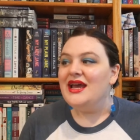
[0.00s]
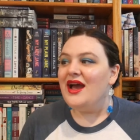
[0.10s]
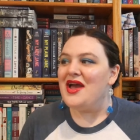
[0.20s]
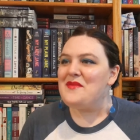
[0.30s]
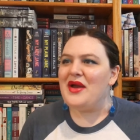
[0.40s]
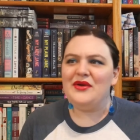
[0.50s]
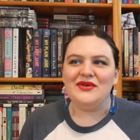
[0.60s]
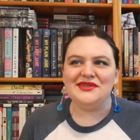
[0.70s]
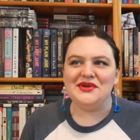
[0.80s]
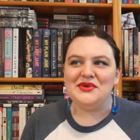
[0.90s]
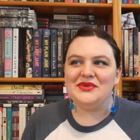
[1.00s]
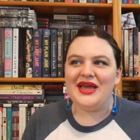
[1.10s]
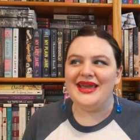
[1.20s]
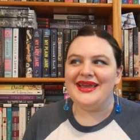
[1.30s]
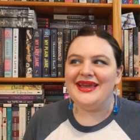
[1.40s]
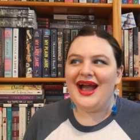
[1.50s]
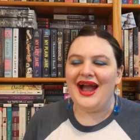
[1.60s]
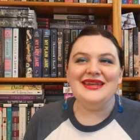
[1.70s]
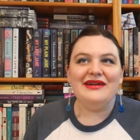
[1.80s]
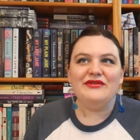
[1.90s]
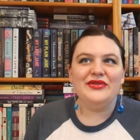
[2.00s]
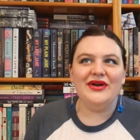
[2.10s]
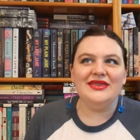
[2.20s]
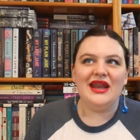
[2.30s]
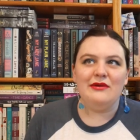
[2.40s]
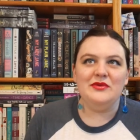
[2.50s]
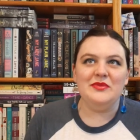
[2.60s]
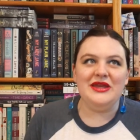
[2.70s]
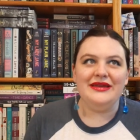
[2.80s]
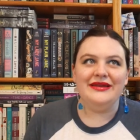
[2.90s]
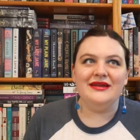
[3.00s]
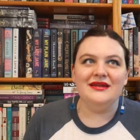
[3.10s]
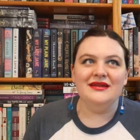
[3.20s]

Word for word: Um, I also like, I never thought that I would be